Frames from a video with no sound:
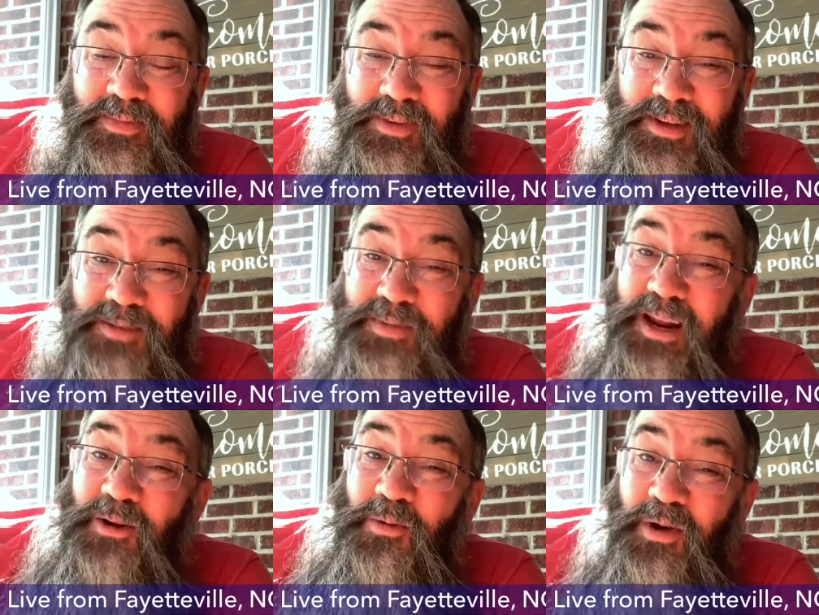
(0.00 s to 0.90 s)
It doesn't mean I
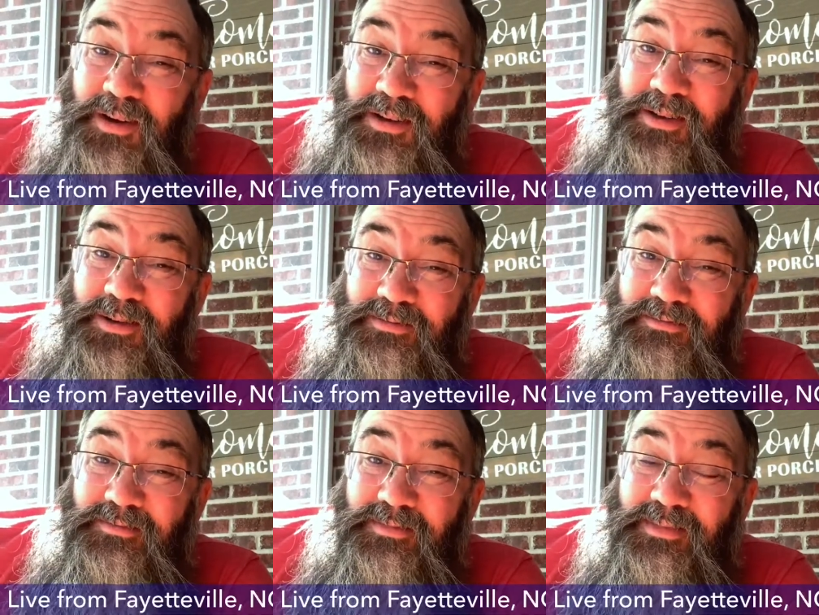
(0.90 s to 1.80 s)
don't want to.
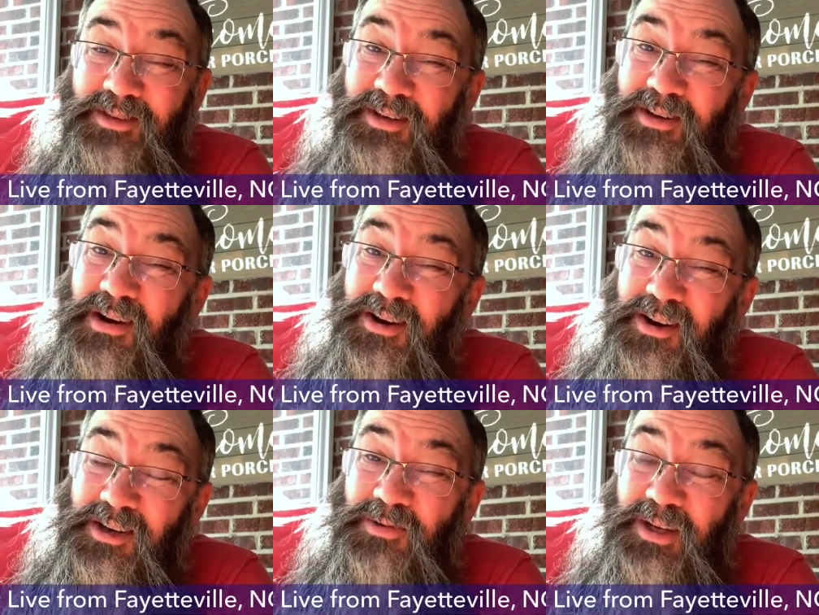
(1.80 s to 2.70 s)
It's just hard to
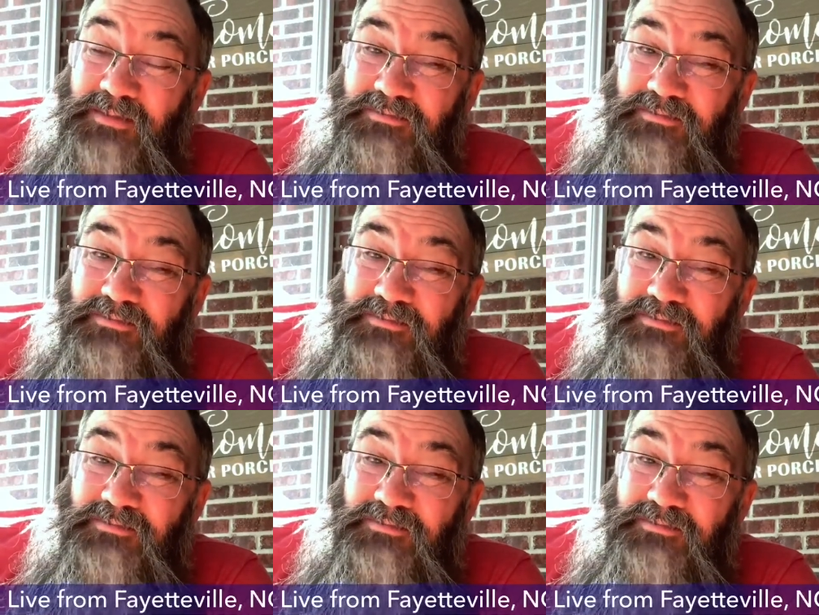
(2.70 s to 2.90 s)
do it.